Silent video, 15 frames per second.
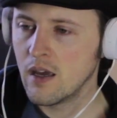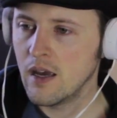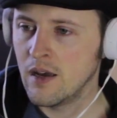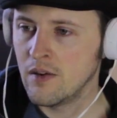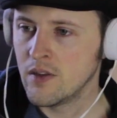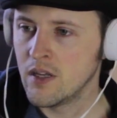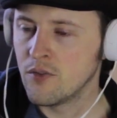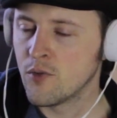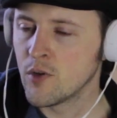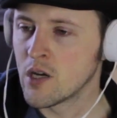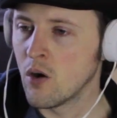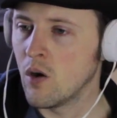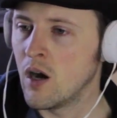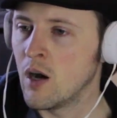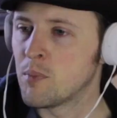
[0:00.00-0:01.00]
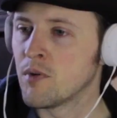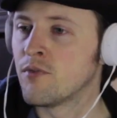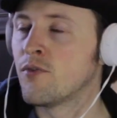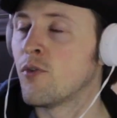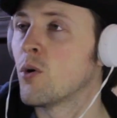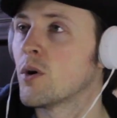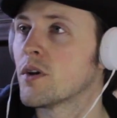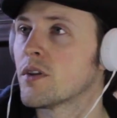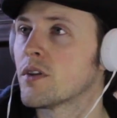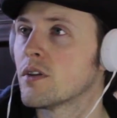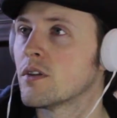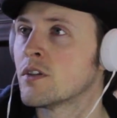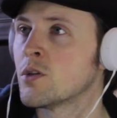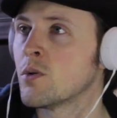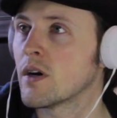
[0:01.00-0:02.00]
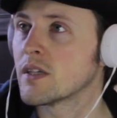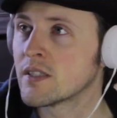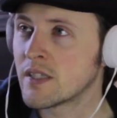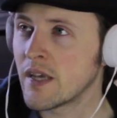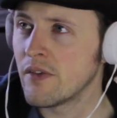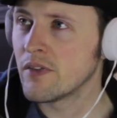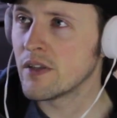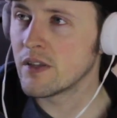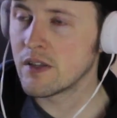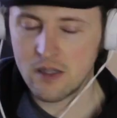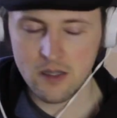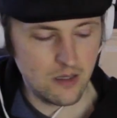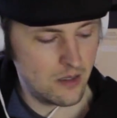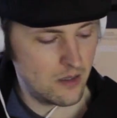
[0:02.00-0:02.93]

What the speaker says: then if we go up a fourth to our seventh,